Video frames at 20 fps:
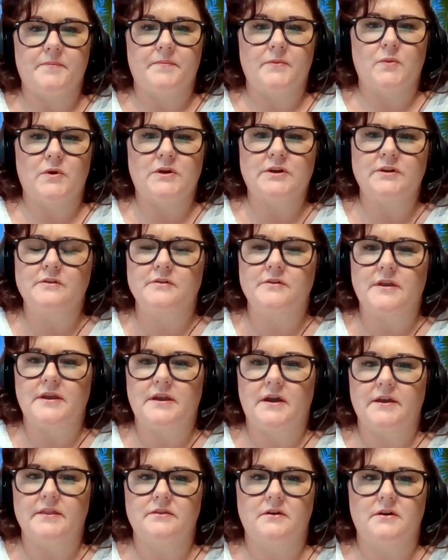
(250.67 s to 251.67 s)
One other thing
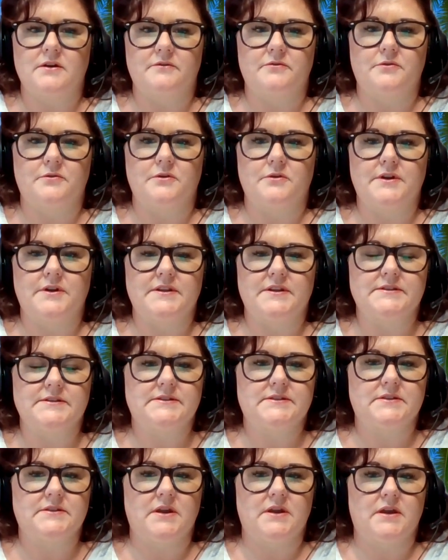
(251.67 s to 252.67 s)
I thought of, Hori,
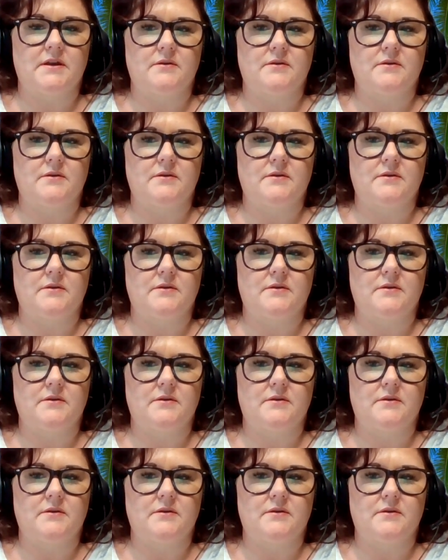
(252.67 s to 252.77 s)
is